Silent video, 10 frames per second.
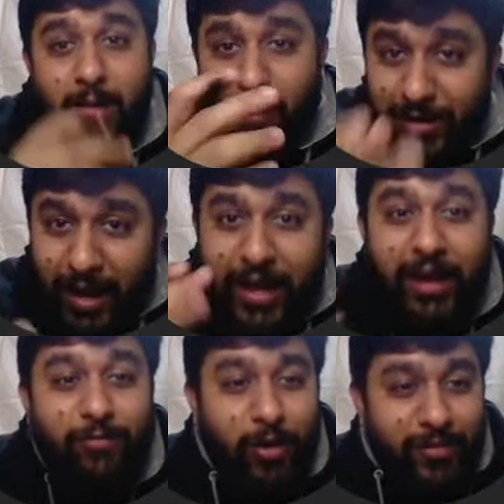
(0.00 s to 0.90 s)
But
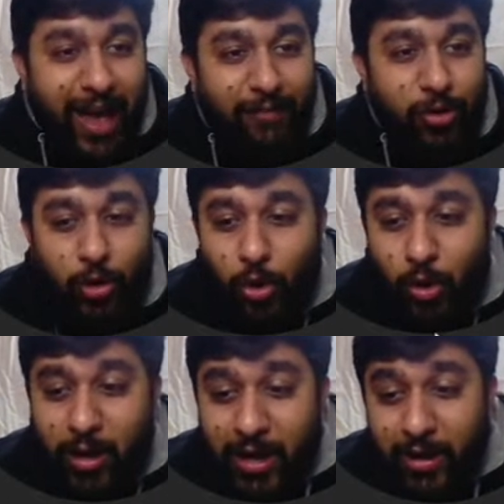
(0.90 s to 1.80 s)
again, what we have to
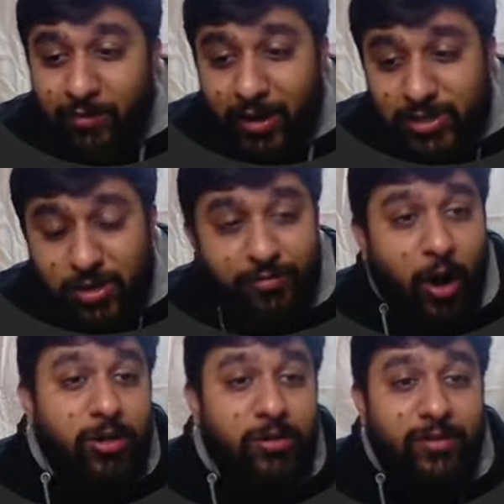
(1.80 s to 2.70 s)
do? First of all,
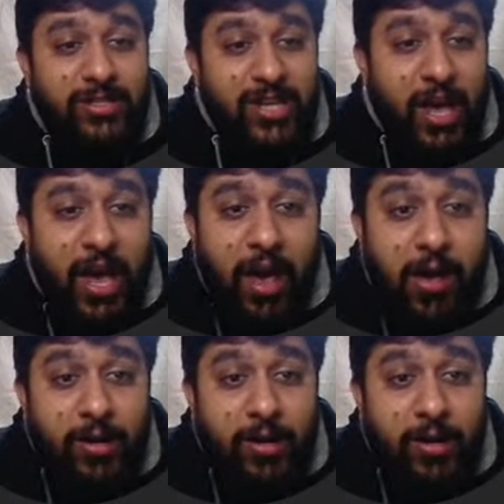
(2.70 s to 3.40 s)
you will say,